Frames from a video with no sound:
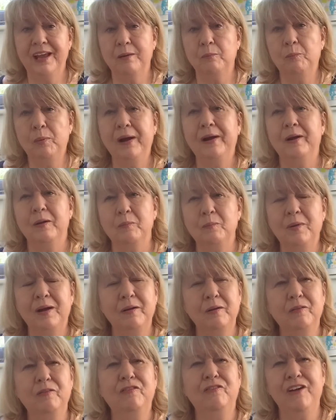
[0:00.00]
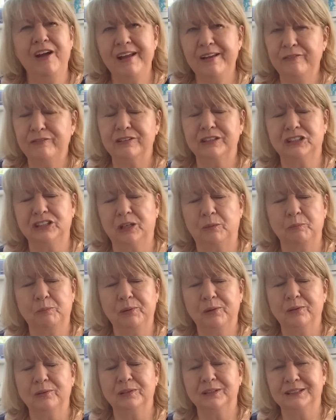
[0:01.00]
but my favourite
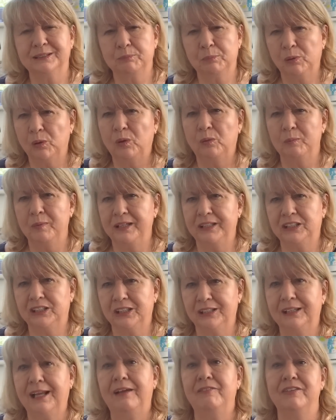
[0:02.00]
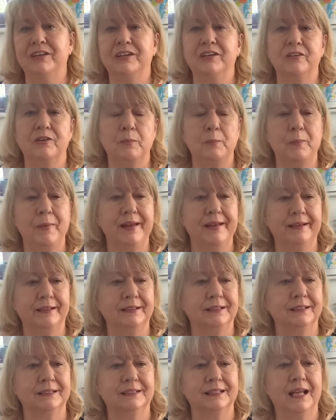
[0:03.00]
shampoo is Paul Mitchell Lavender and
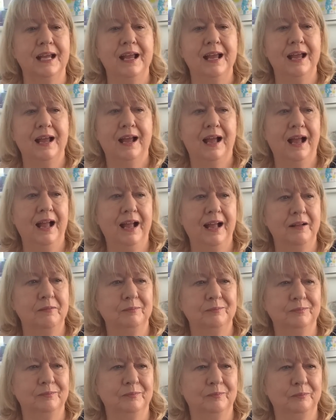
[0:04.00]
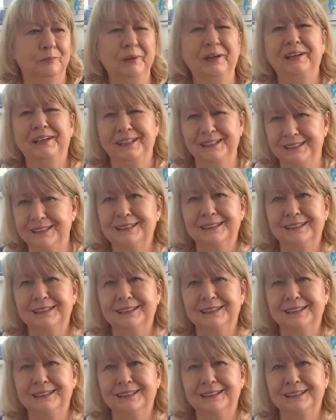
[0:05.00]
Mint, but it's